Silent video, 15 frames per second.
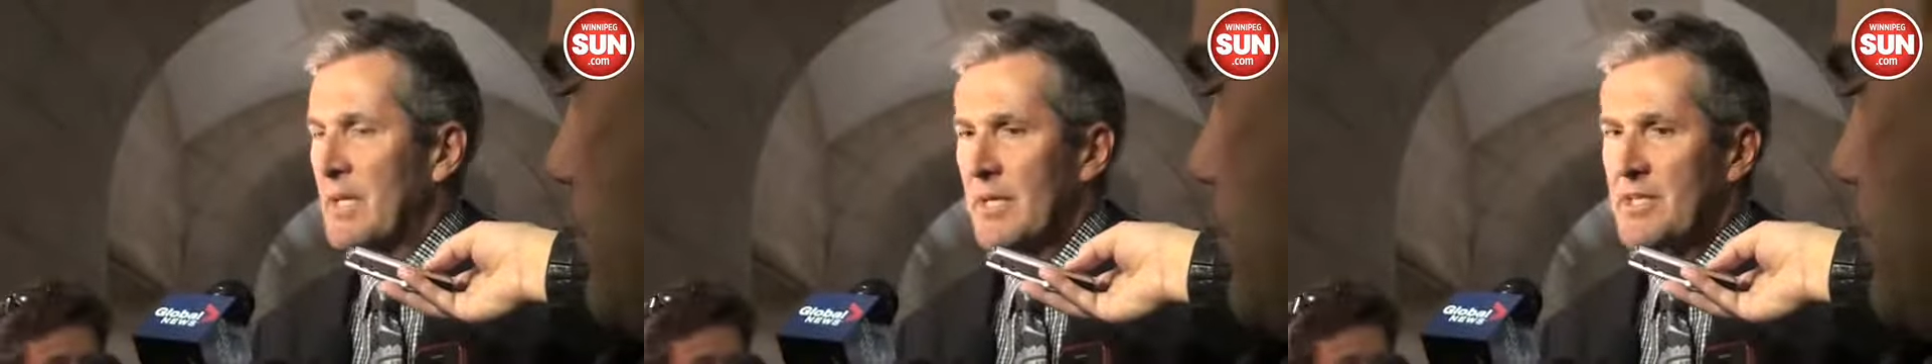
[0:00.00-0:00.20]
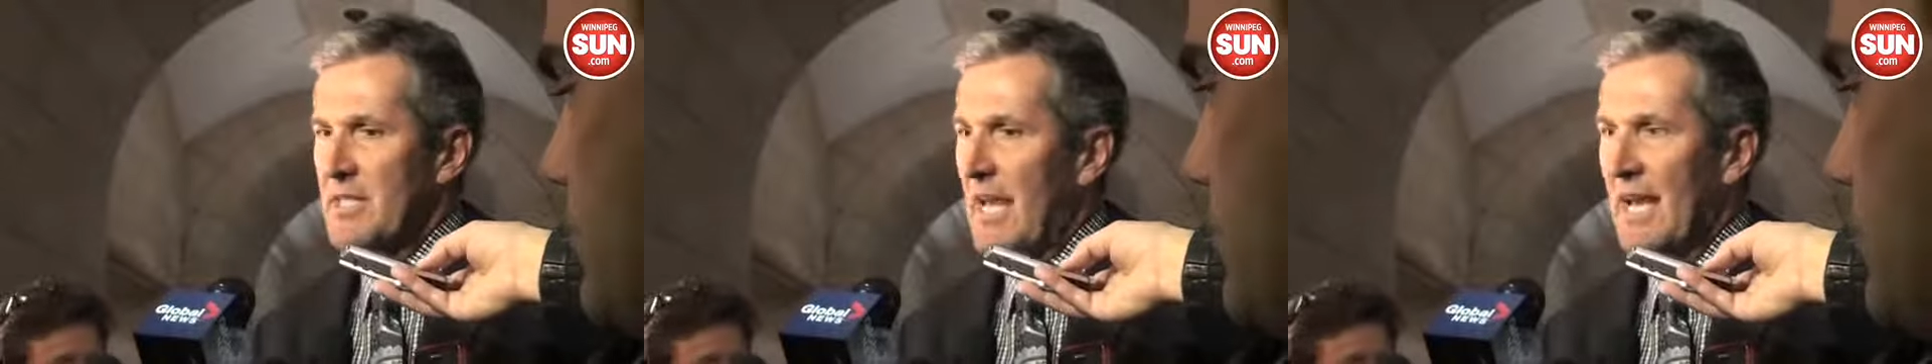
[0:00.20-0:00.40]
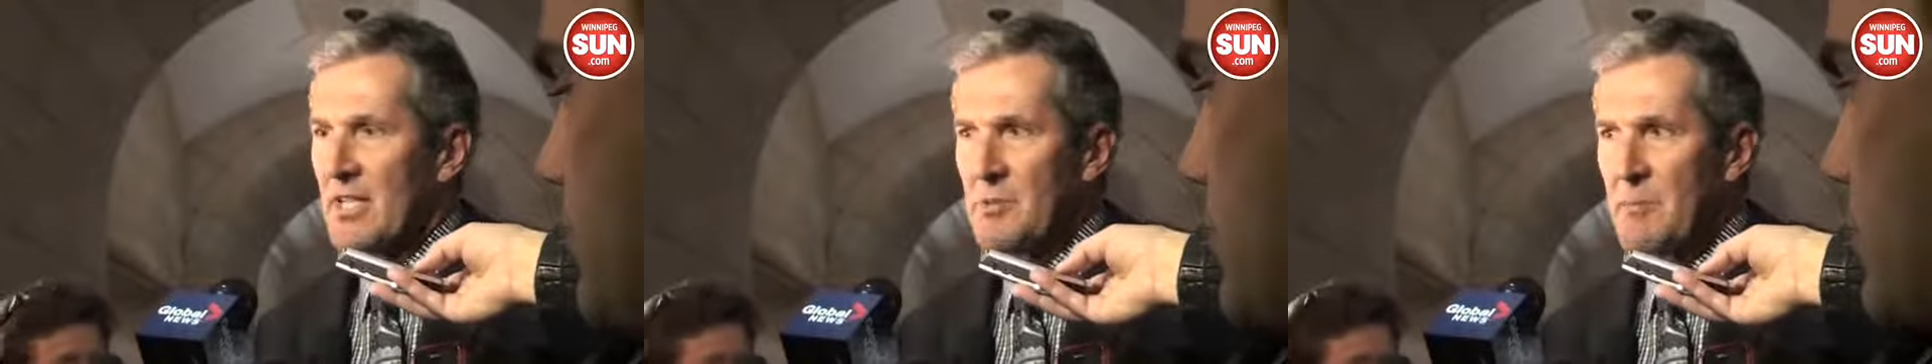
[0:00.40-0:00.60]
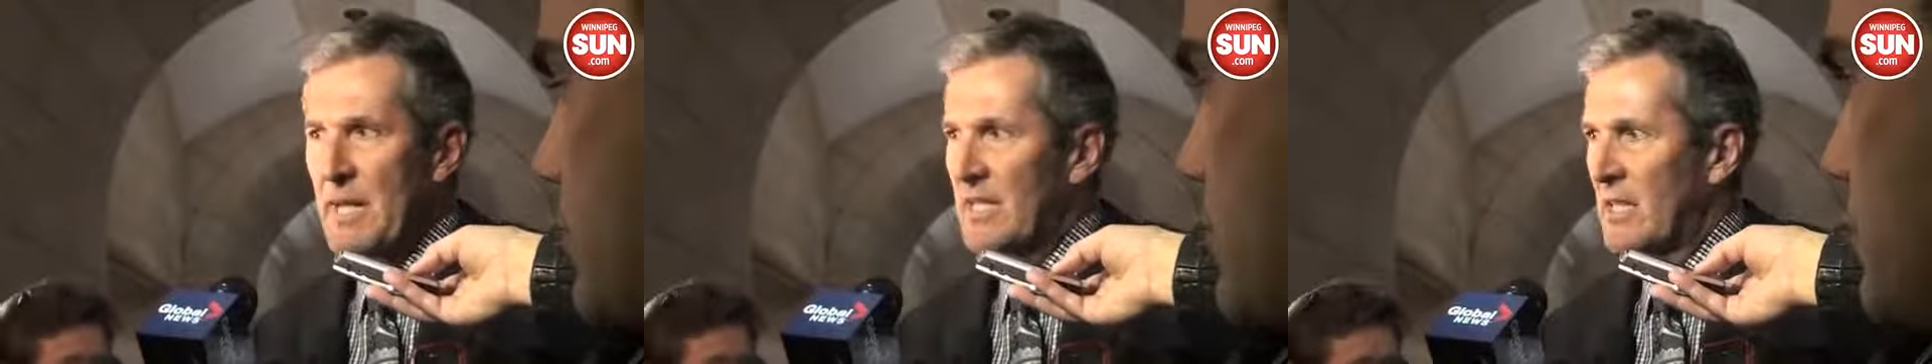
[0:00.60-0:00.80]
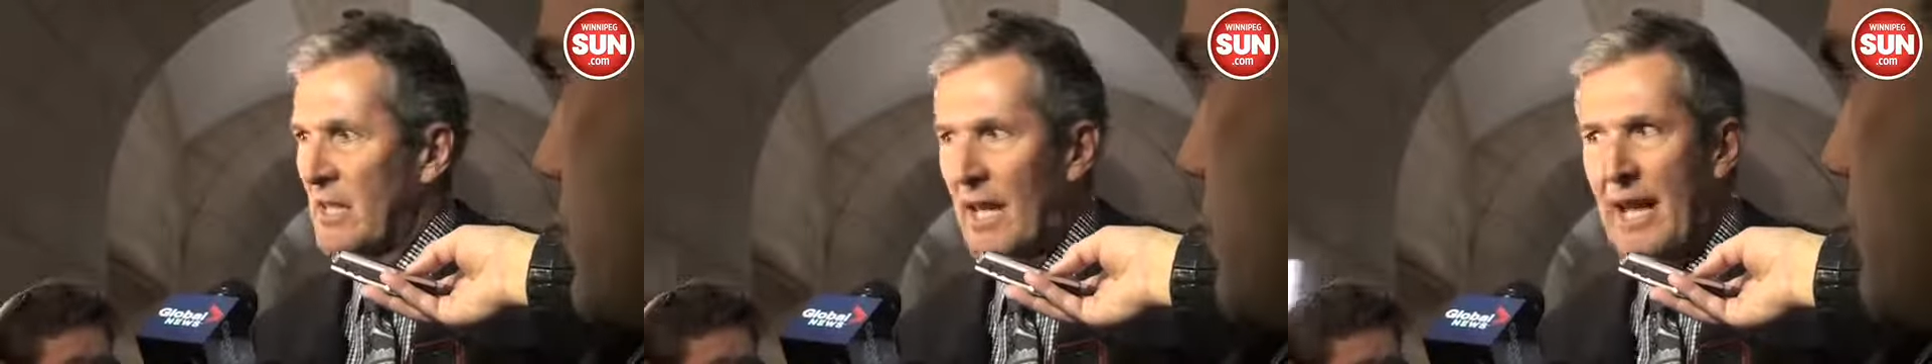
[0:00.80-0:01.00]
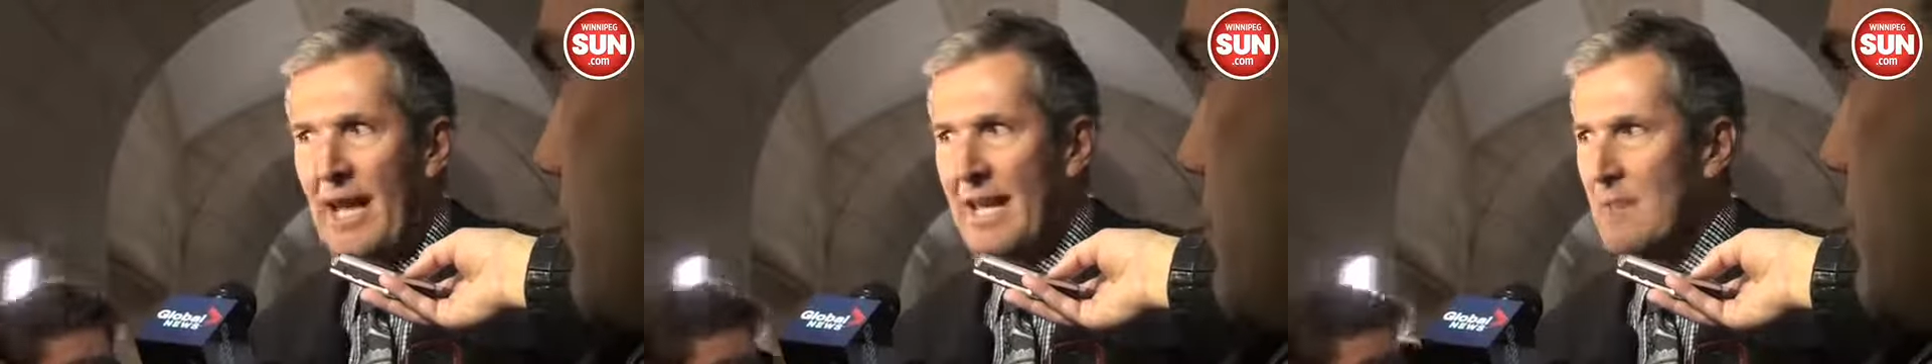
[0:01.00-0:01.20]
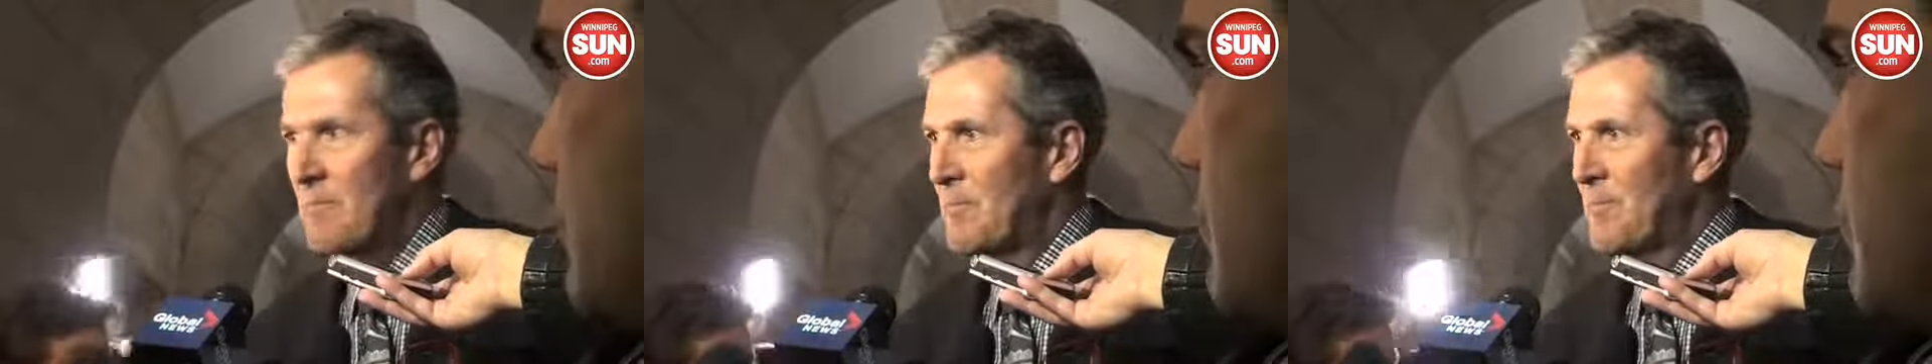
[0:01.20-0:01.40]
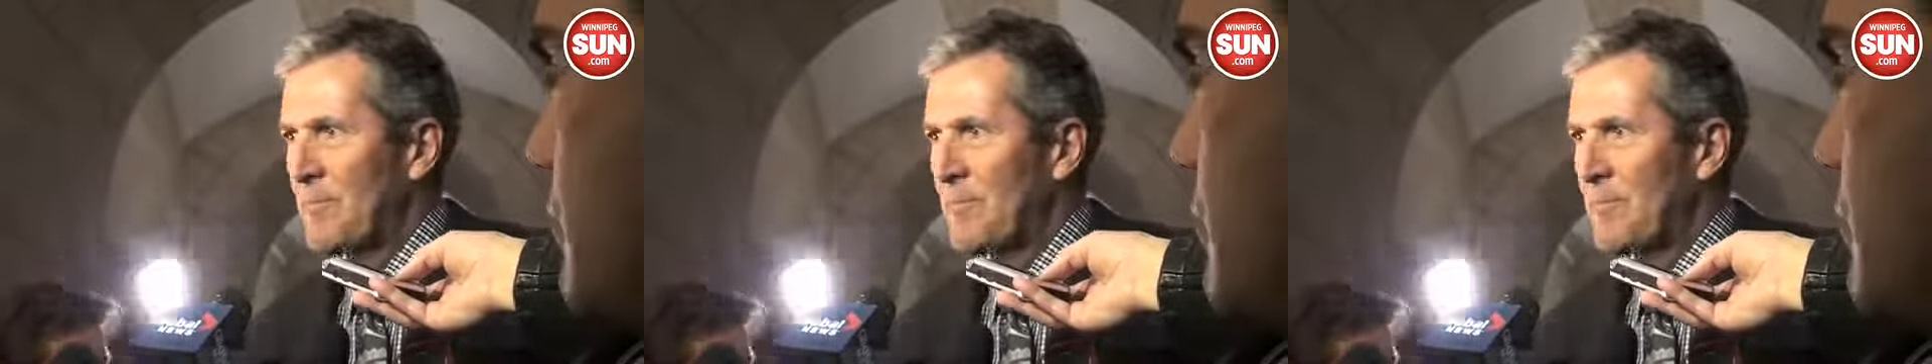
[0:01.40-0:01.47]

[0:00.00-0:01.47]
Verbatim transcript: Because tax, spend, and lie,